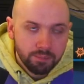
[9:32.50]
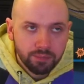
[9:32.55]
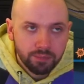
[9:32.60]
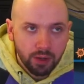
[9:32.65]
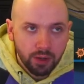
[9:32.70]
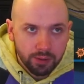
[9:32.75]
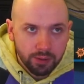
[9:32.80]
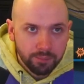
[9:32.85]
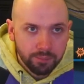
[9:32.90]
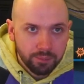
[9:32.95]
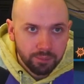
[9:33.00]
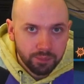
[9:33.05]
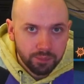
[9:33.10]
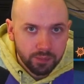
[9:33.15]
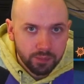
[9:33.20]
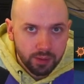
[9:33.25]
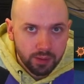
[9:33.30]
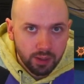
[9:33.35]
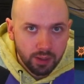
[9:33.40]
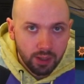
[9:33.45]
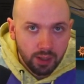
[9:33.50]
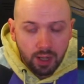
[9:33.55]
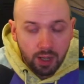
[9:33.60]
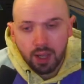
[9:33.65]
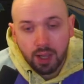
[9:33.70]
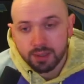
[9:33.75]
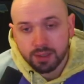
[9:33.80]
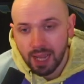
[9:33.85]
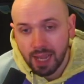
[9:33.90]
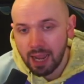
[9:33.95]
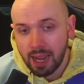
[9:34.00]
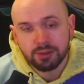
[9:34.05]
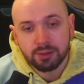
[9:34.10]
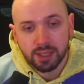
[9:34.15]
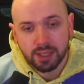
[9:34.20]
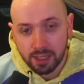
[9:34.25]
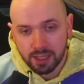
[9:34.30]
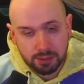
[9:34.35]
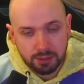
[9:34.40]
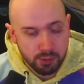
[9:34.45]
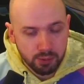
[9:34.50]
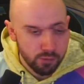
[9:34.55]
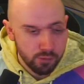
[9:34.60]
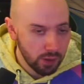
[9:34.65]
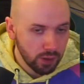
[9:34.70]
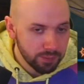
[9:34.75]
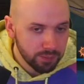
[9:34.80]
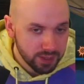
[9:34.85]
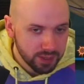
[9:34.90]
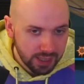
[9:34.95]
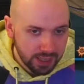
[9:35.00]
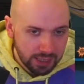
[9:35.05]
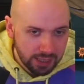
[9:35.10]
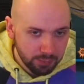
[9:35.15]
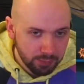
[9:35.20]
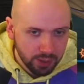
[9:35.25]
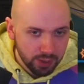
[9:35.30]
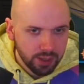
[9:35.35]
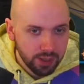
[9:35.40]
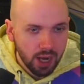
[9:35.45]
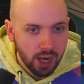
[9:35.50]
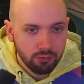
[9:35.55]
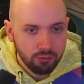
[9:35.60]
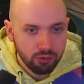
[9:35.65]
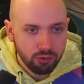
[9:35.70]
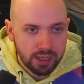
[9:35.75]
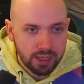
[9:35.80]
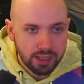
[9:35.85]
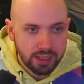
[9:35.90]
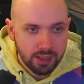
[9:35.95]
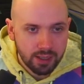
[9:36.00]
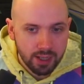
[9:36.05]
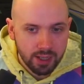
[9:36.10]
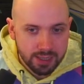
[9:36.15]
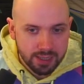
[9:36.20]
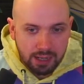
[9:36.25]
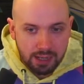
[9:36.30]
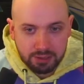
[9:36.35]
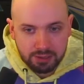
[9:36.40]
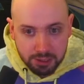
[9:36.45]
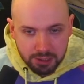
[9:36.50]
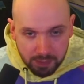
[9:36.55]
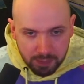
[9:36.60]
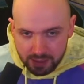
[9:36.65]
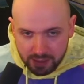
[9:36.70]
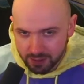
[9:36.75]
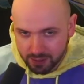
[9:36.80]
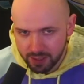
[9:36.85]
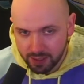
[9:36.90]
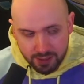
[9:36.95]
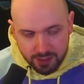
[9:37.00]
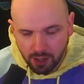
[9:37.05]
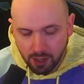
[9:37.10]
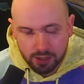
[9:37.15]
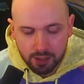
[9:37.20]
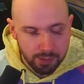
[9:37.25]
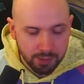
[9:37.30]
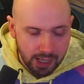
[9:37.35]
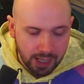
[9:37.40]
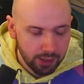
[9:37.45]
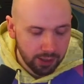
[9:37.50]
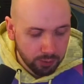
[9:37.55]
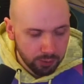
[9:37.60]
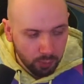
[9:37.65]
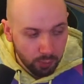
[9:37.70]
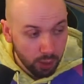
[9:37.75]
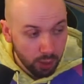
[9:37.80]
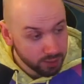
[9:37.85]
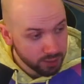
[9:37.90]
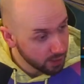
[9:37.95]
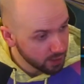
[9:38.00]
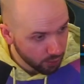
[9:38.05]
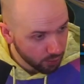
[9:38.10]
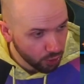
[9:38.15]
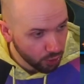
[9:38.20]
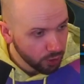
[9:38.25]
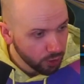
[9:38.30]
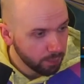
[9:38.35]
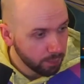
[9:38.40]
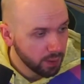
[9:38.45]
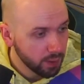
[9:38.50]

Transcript: like learned how to hit the ball from the ceiling, but not really learned how to speed the entire mechanical process up.